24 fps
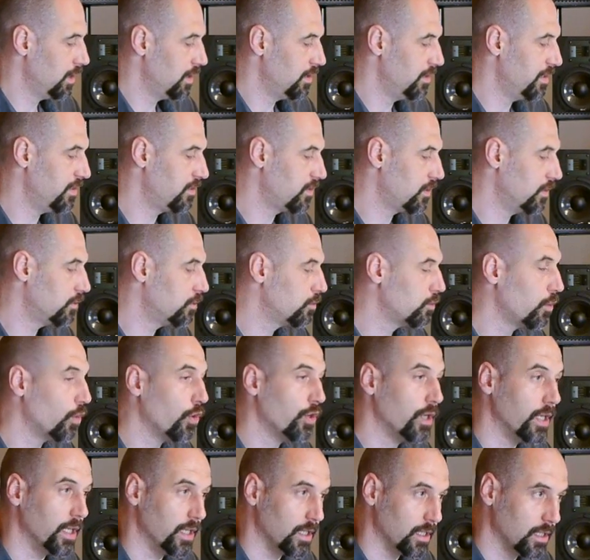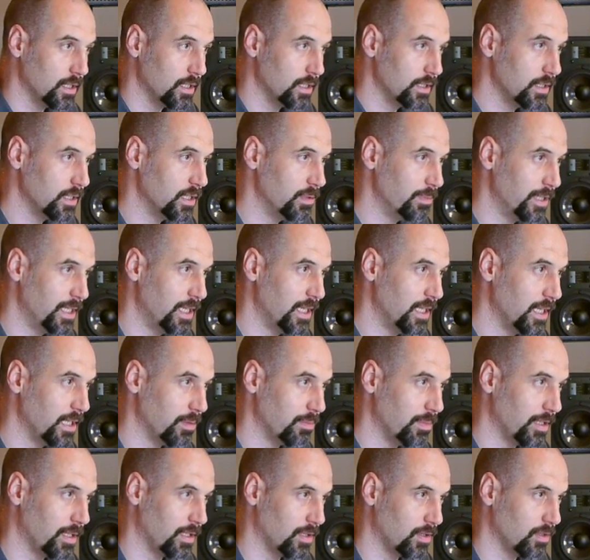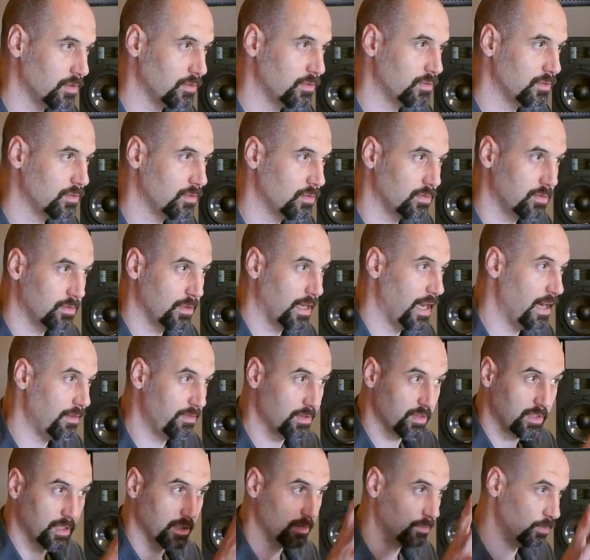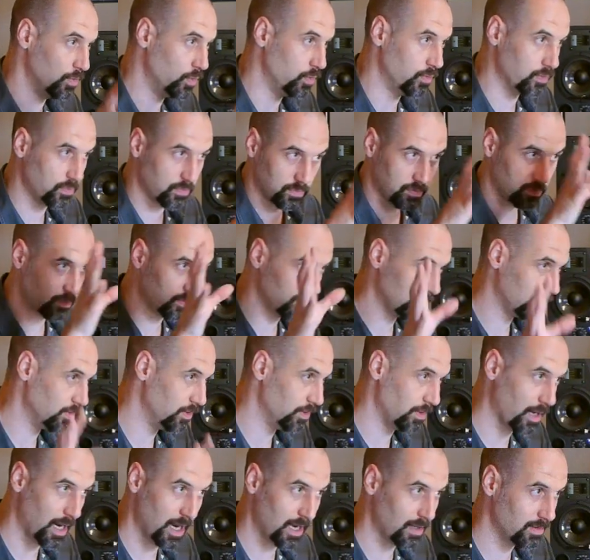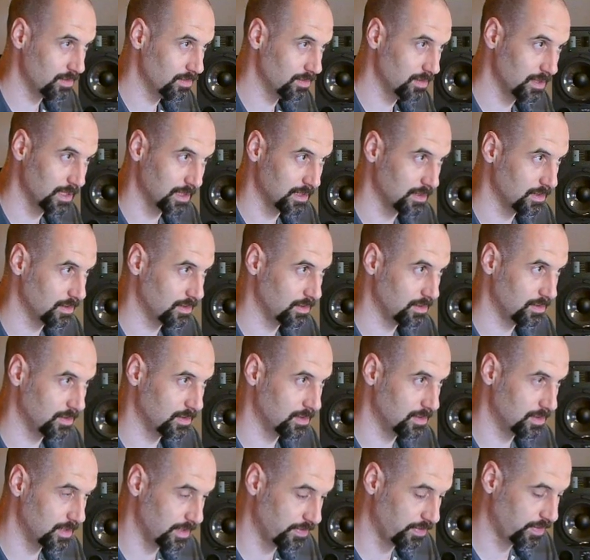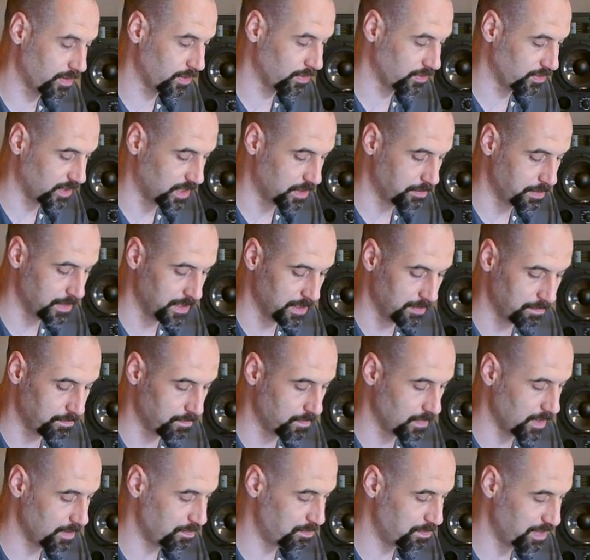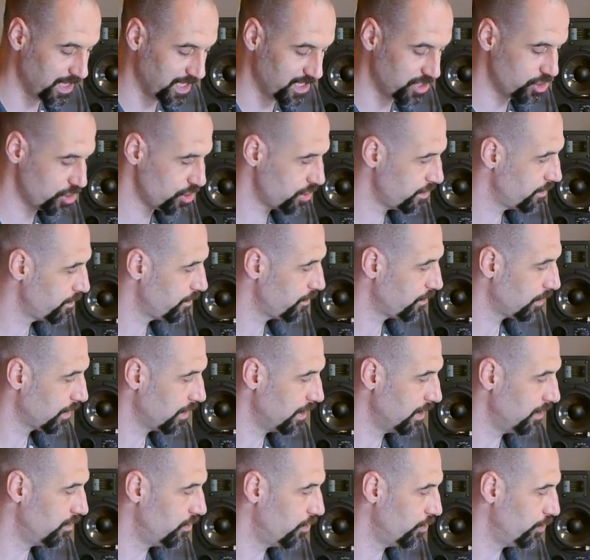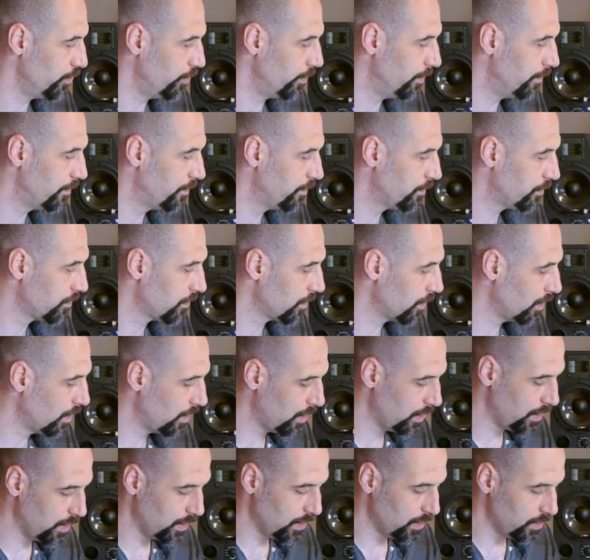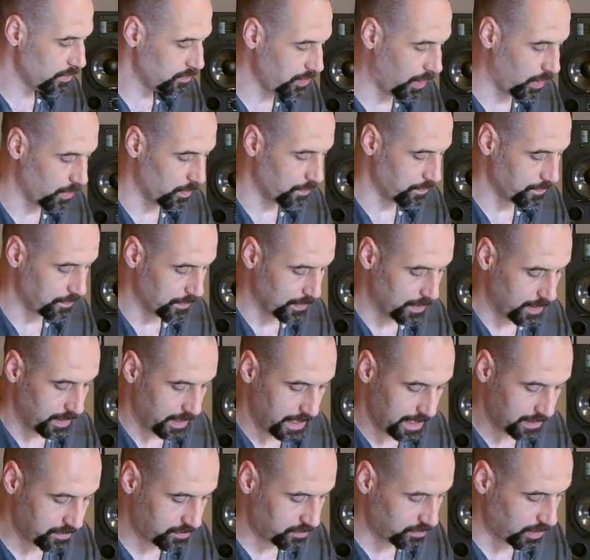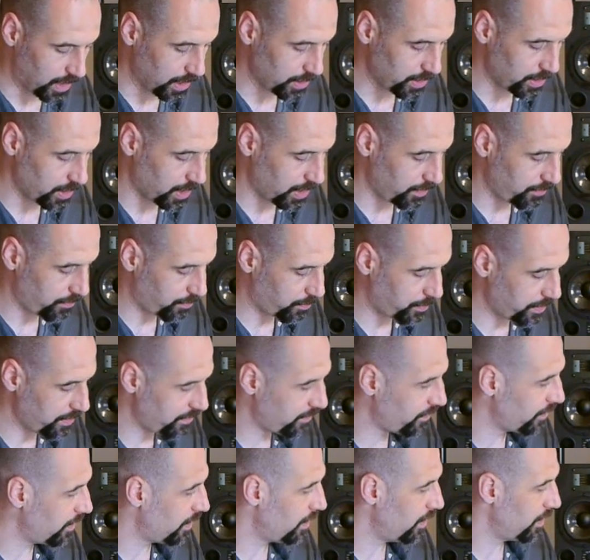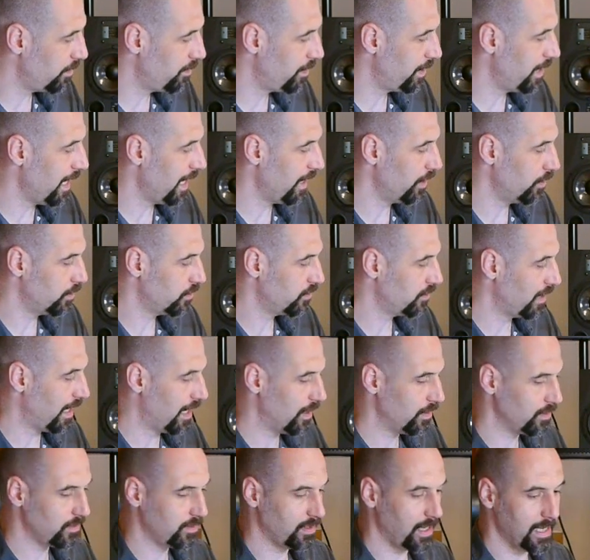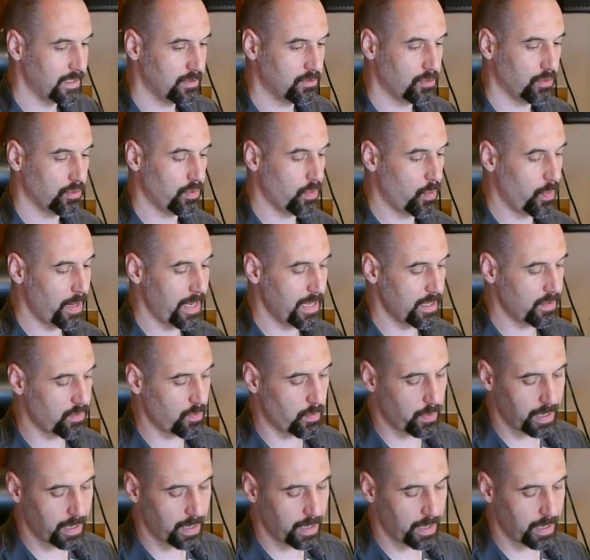disconcerting in the beginning, because everything moves around and difficult to keep it in pitch, in tune. So it started off with the piano sound, and so the way the